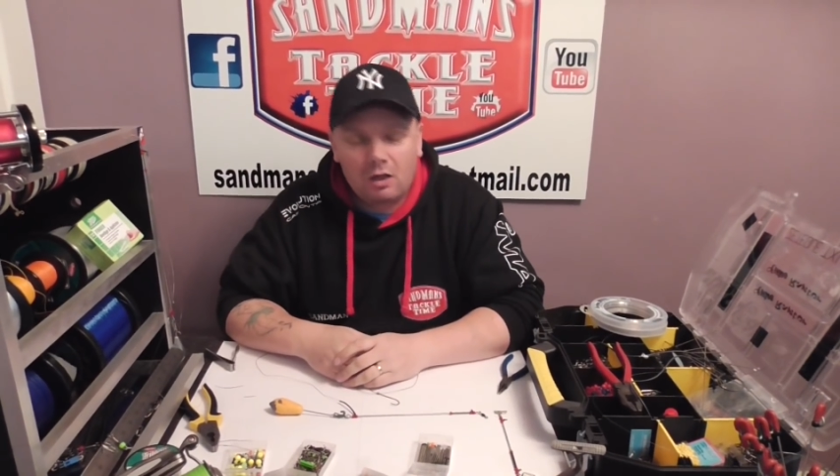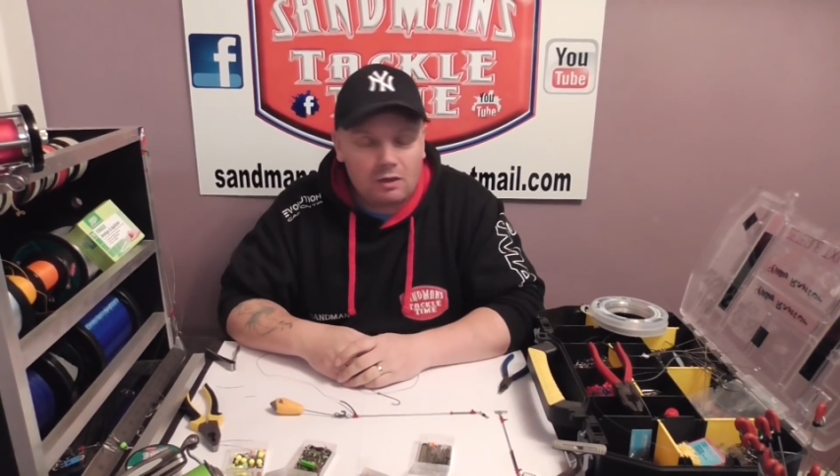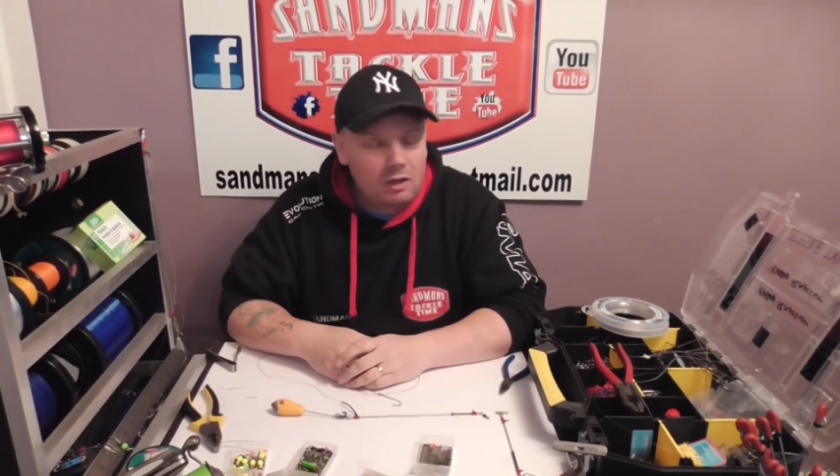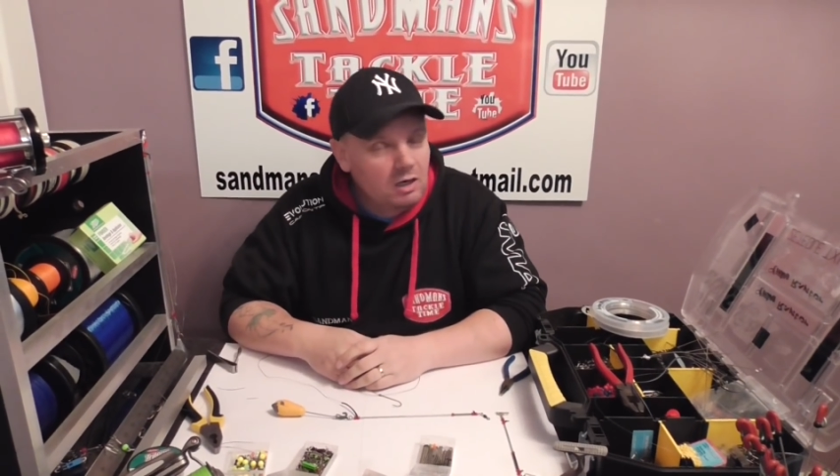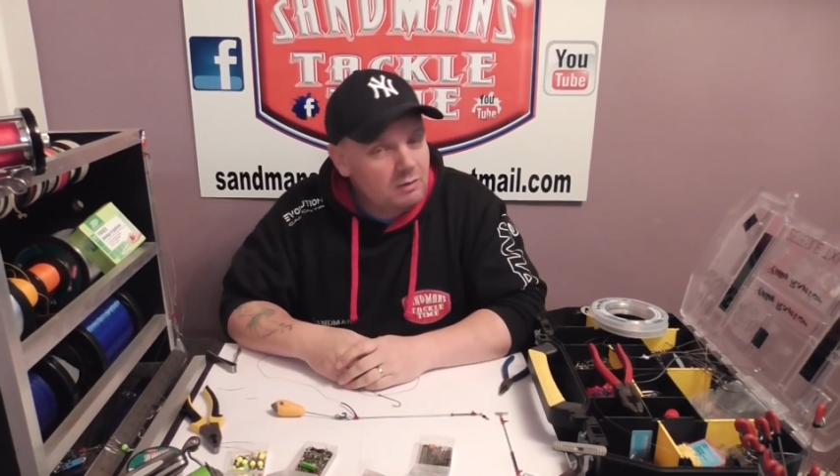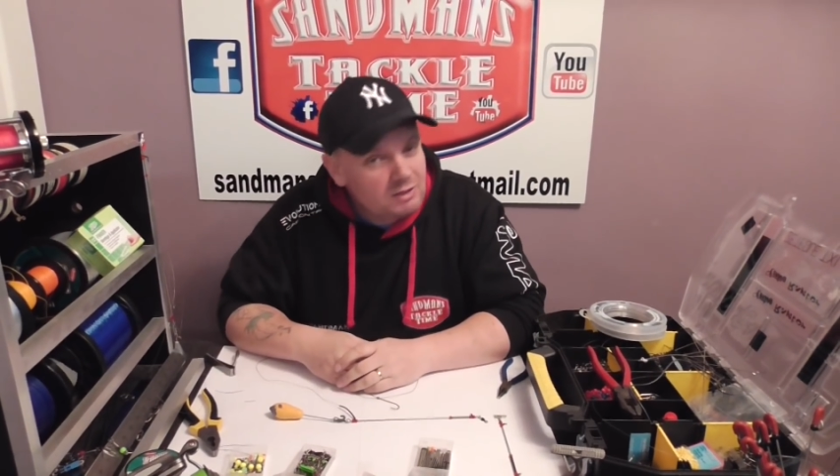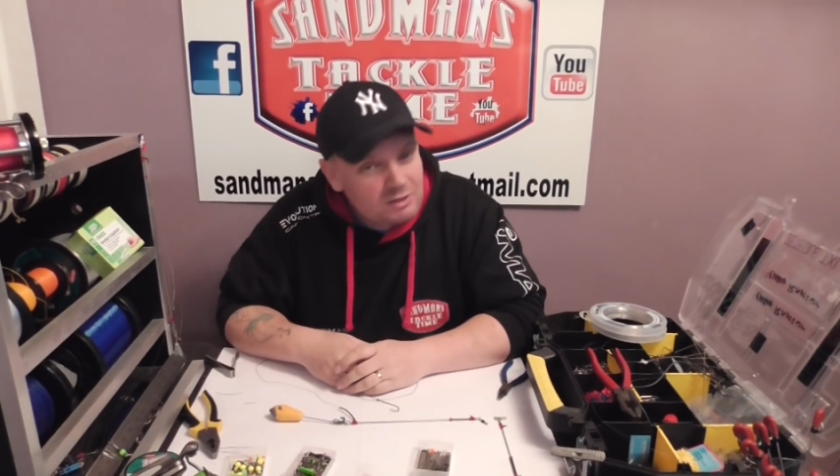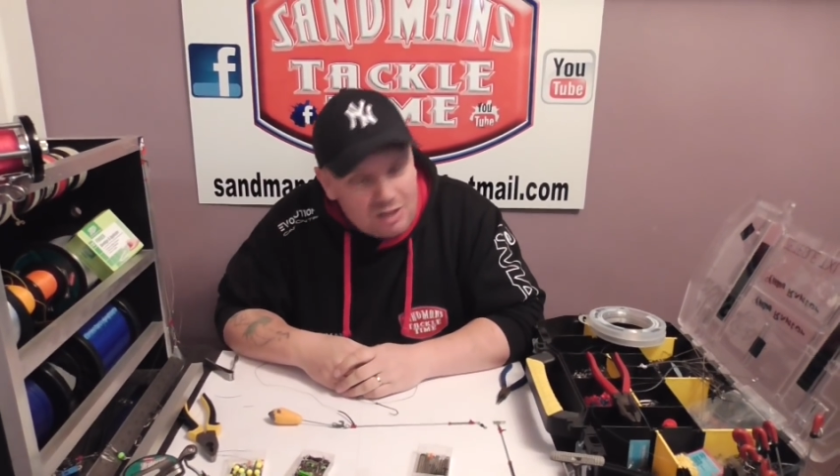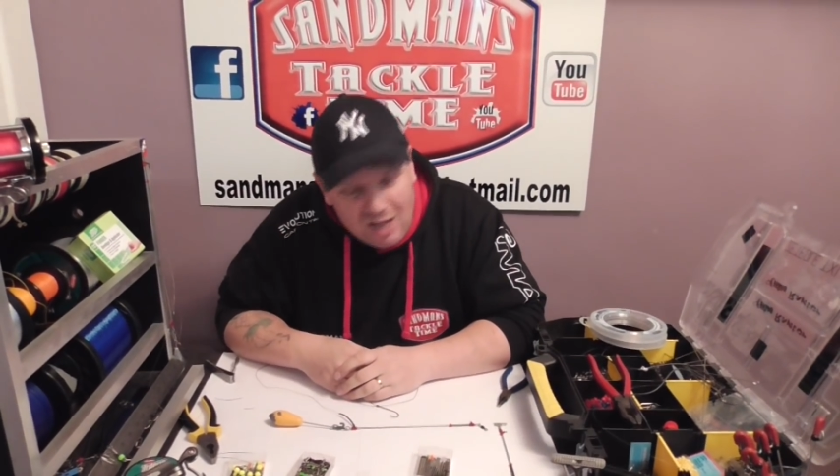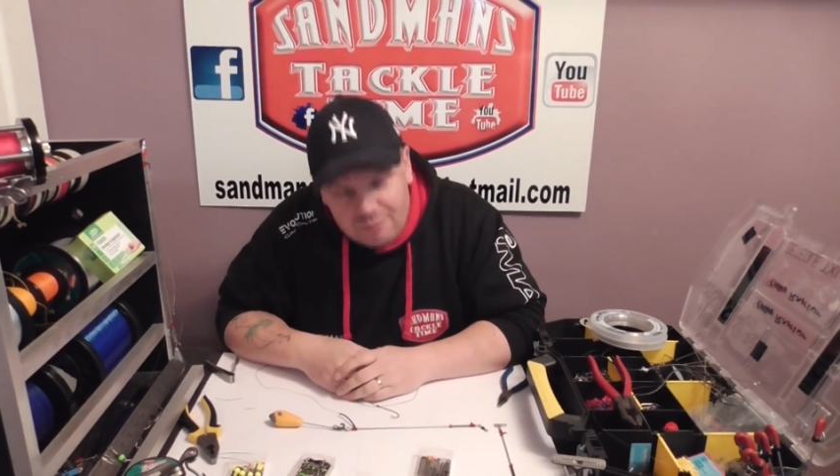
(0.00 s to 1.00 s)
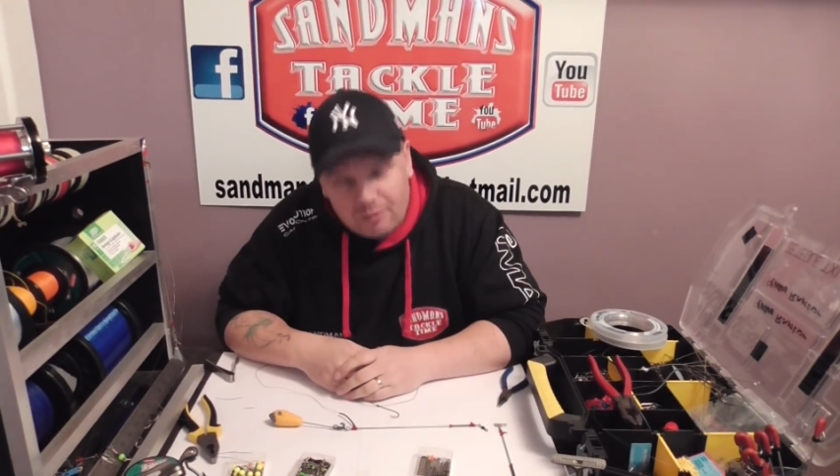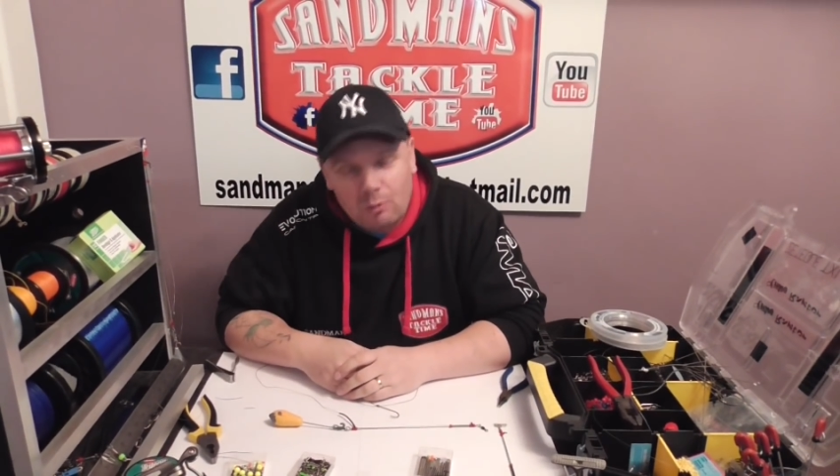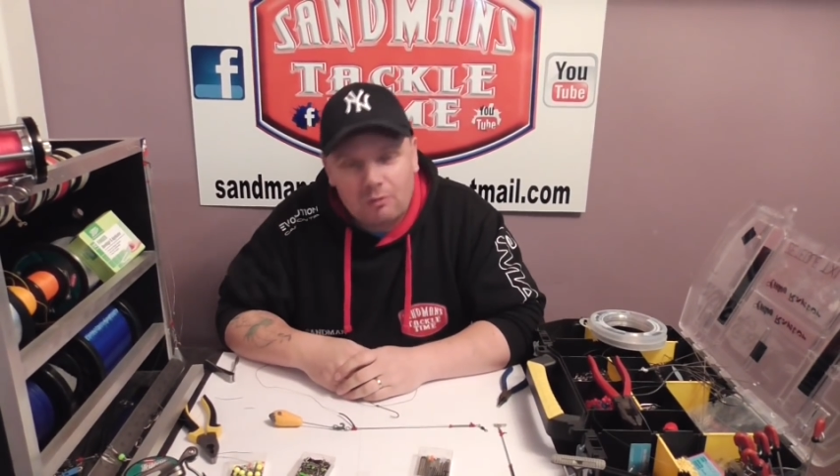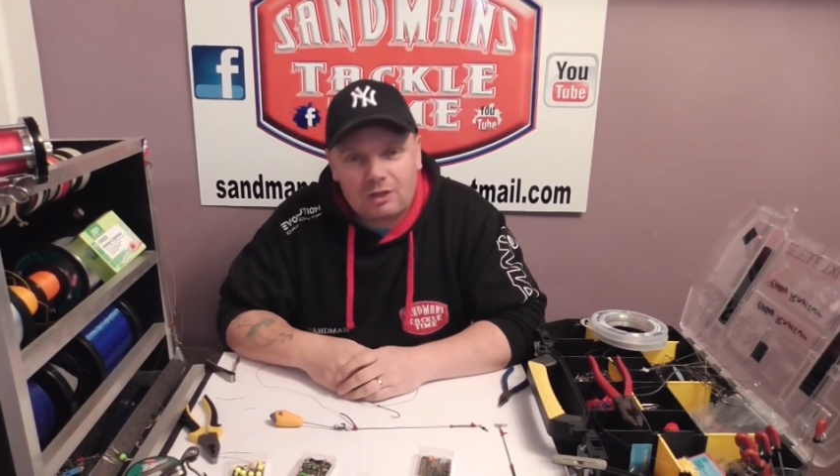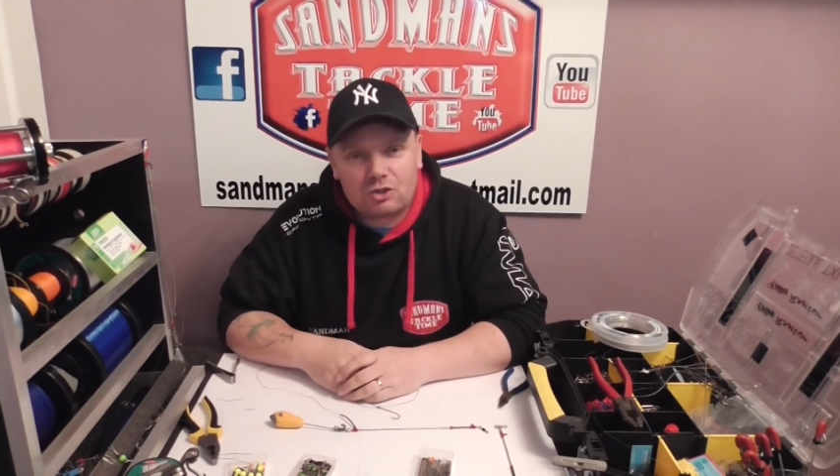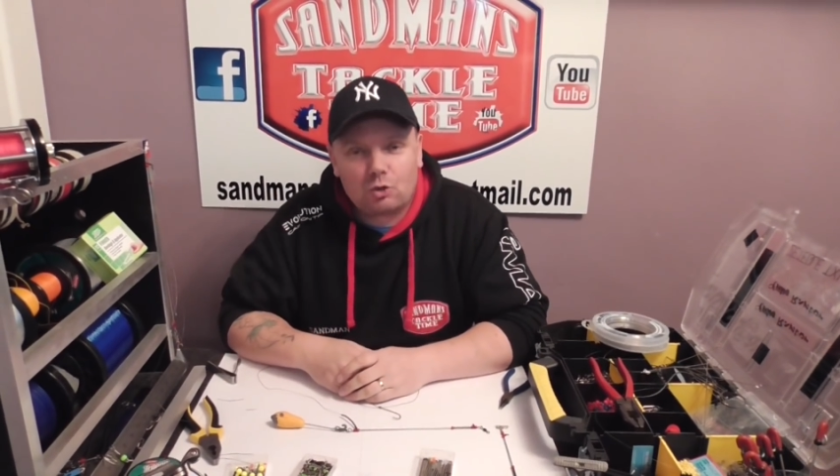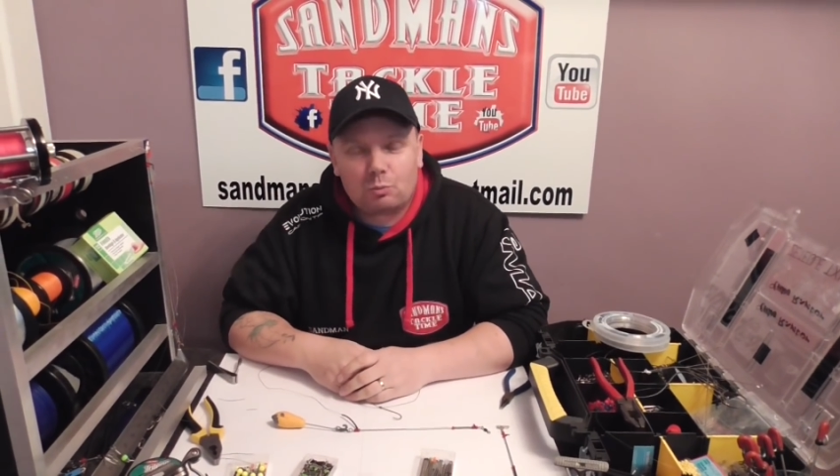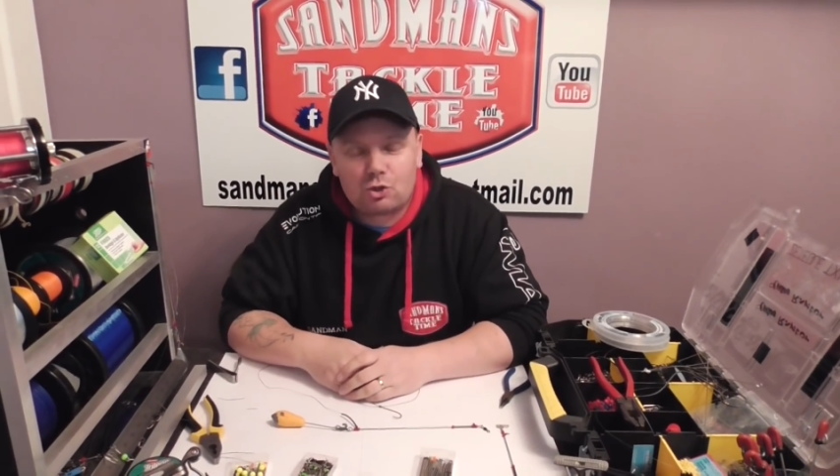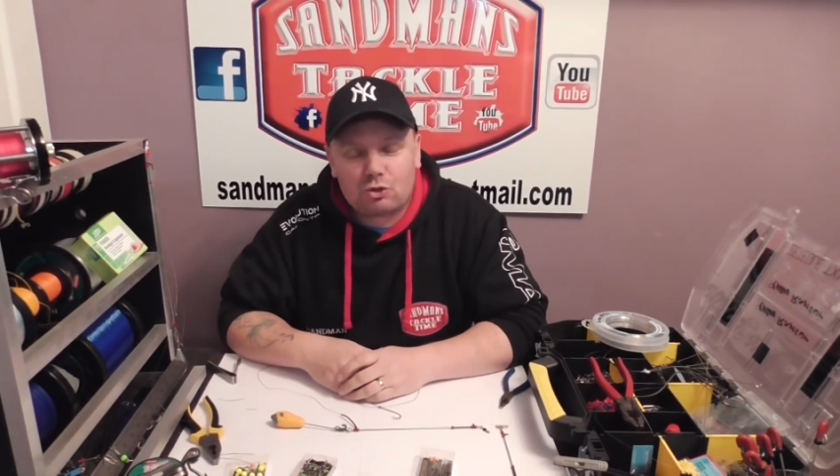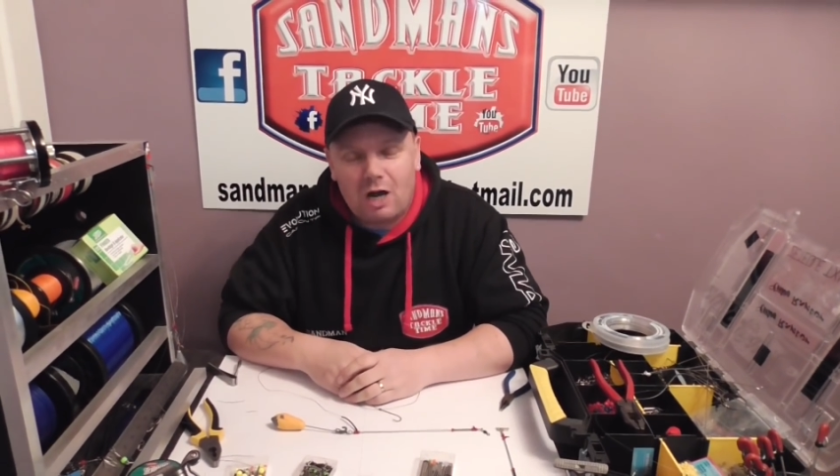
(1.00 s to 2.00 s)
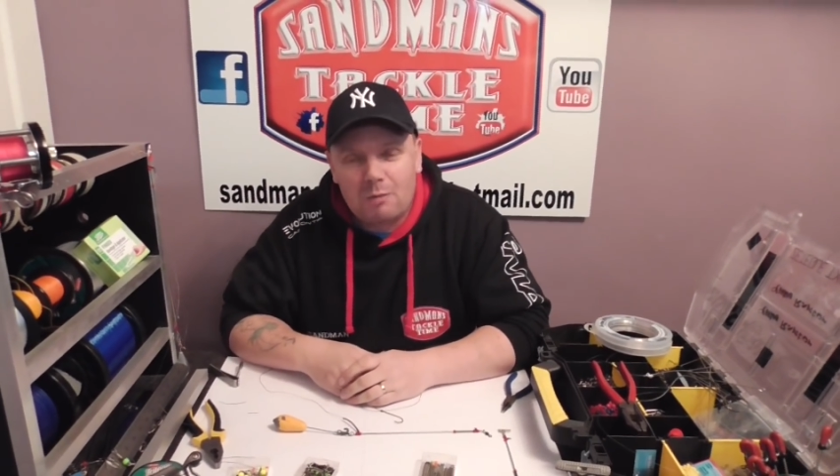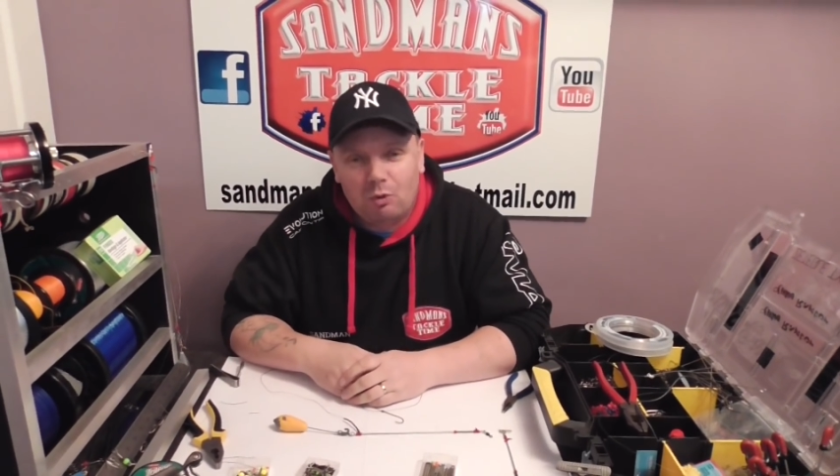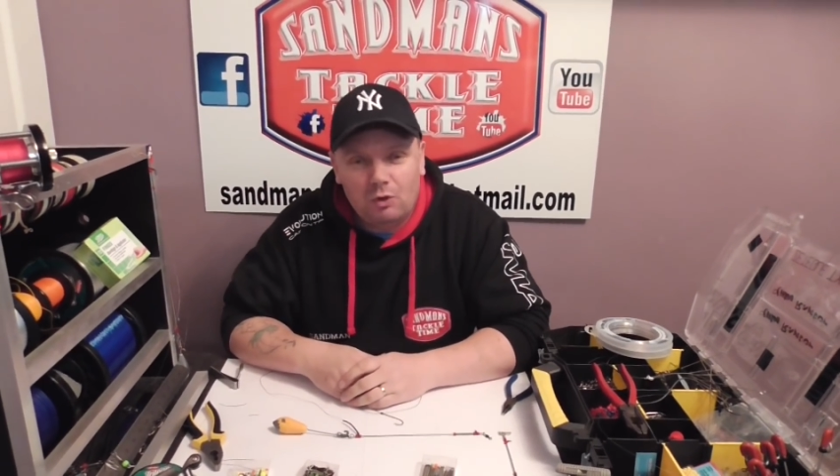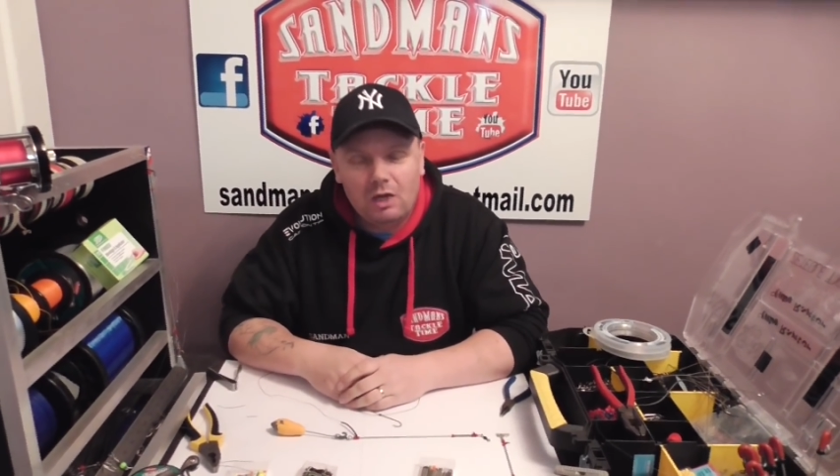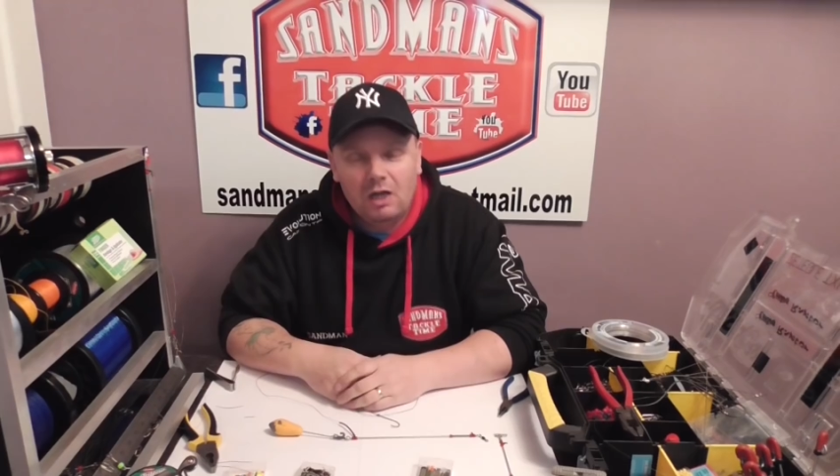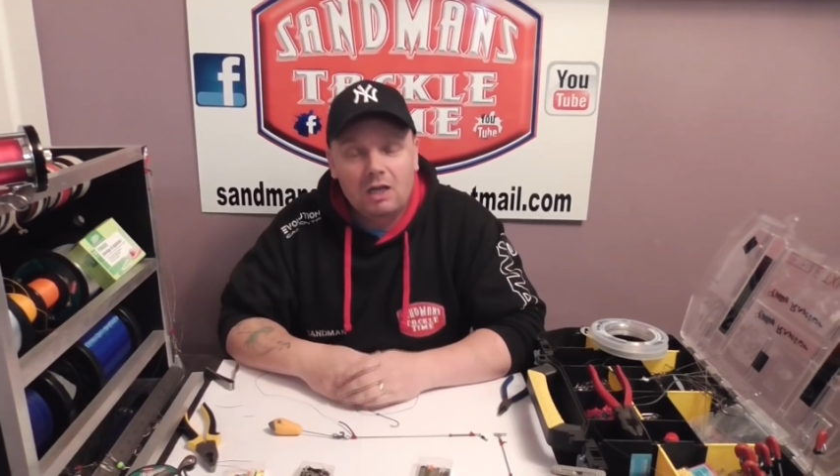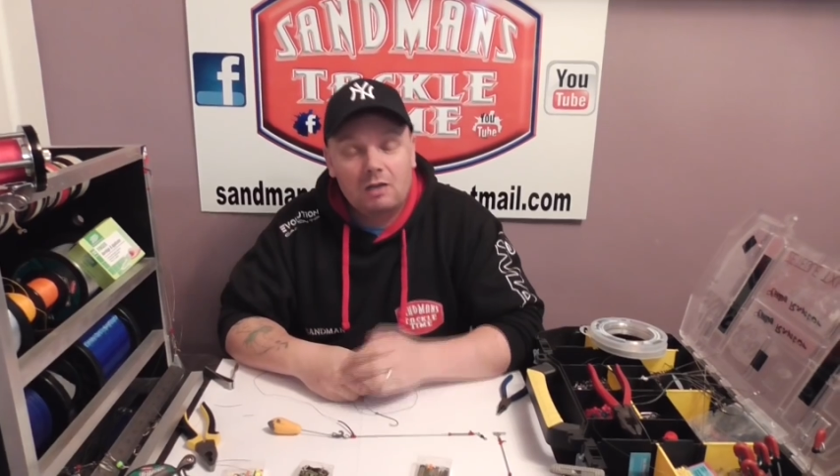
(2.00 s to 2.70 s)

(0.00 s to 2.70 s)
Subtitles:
the living life out of that subscribe button.